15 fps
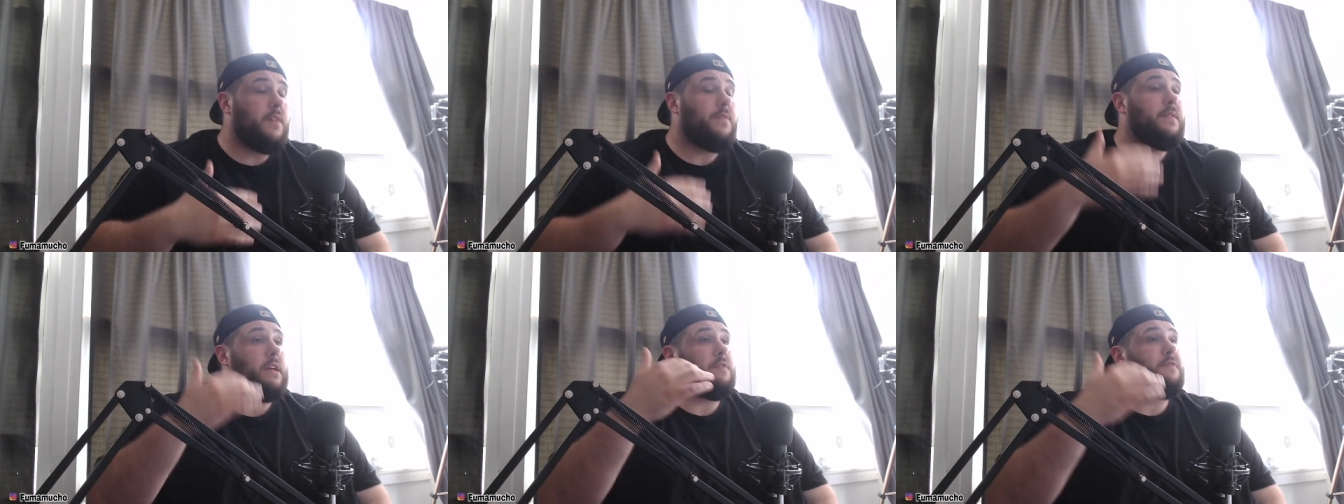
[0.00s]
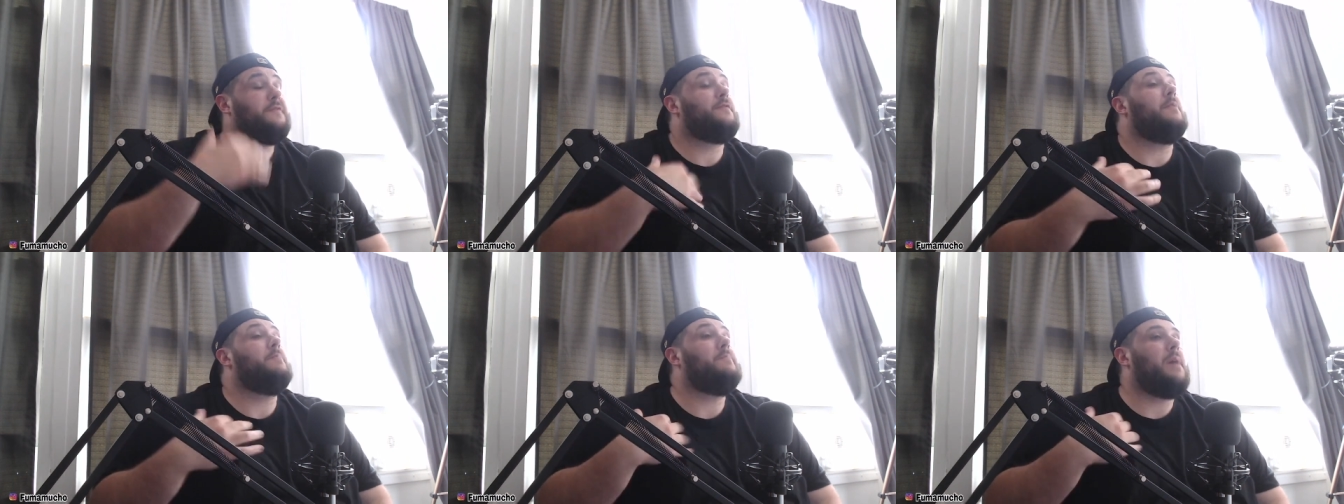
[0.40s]
that are
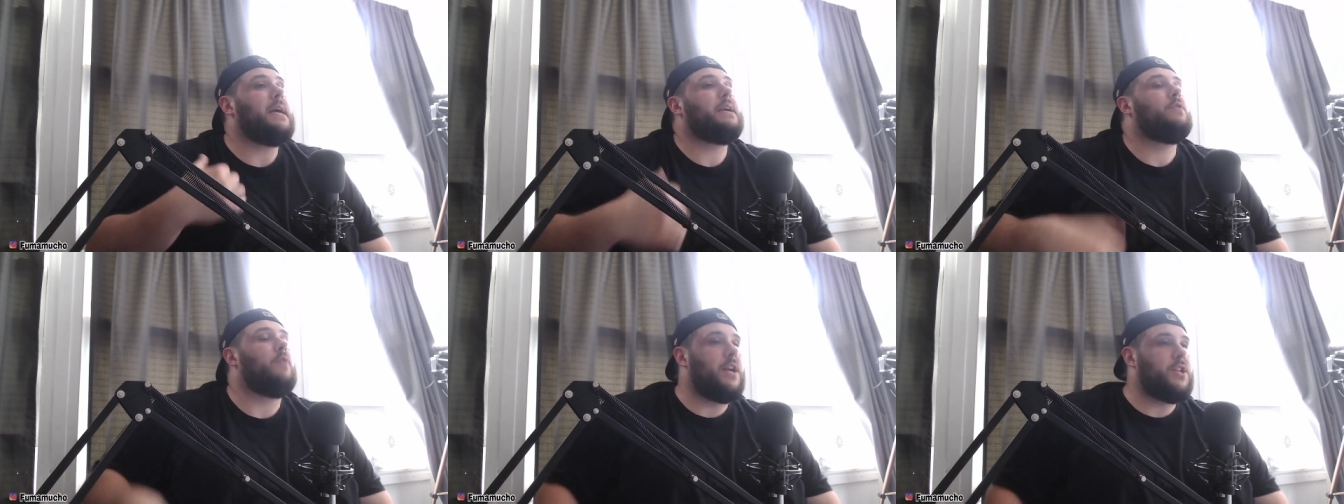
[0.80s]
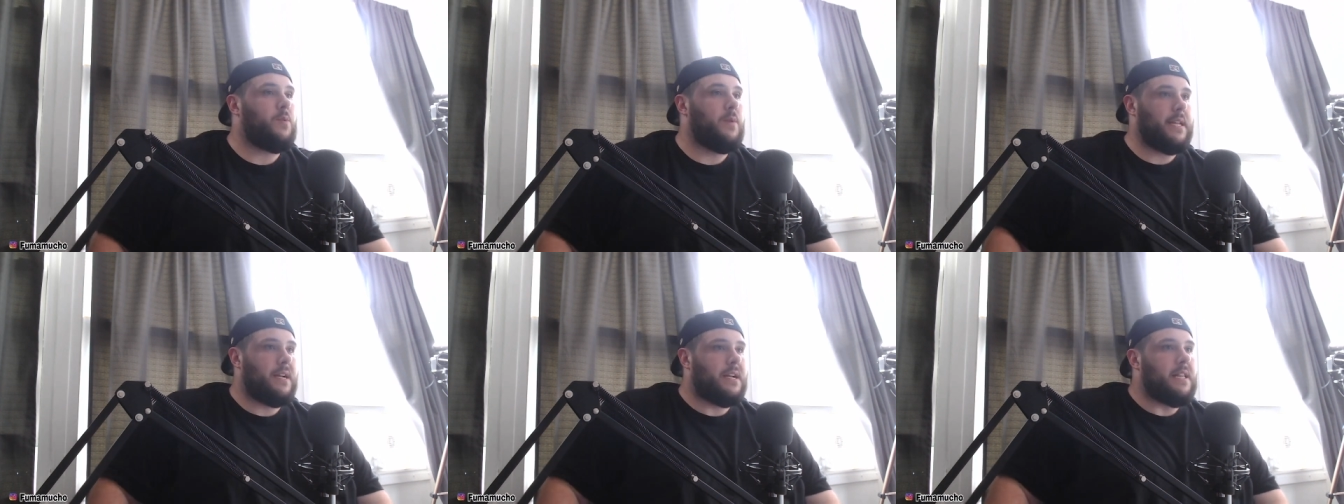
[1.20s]
from my
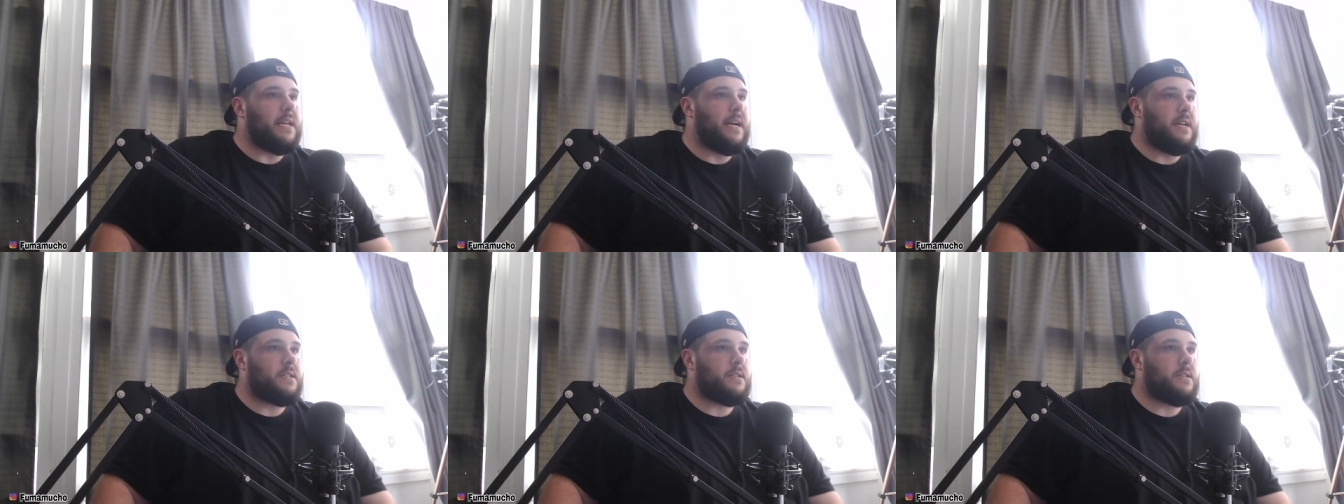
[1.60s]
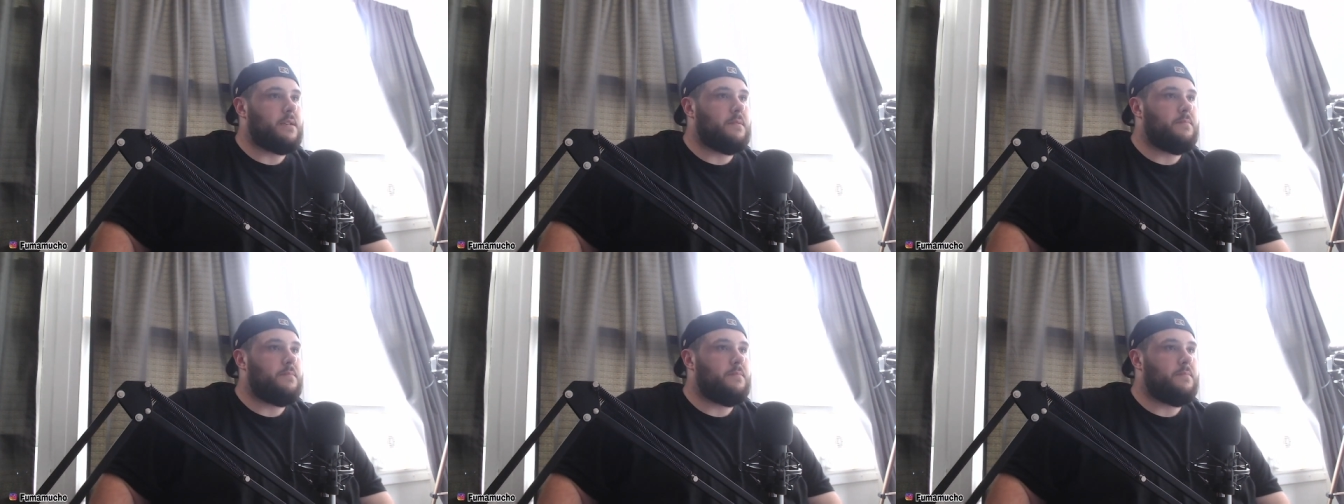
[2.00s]
graduating class.